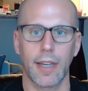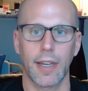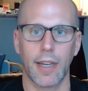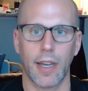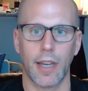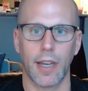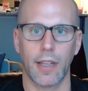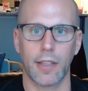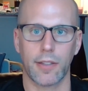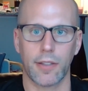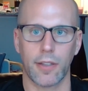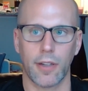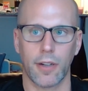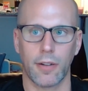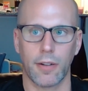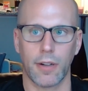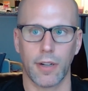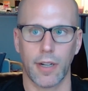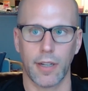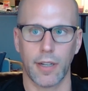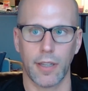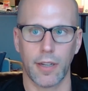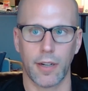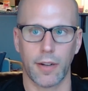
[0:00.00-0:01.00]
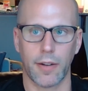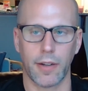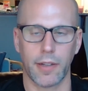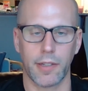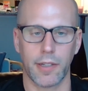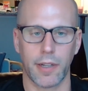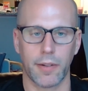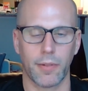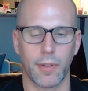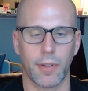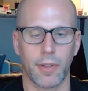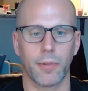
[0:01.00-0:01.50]
And so, I
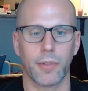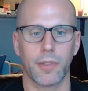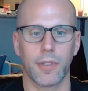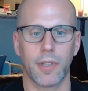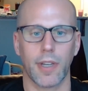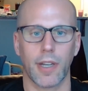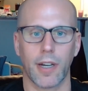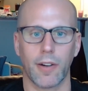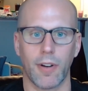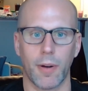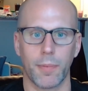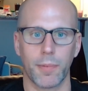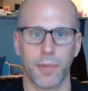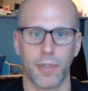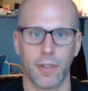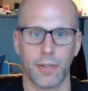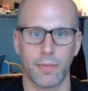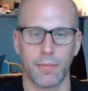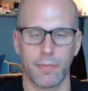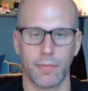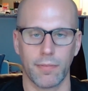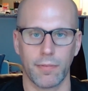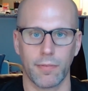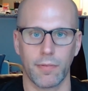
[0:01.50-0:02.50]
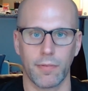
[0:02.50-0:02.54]
generally will see it go up to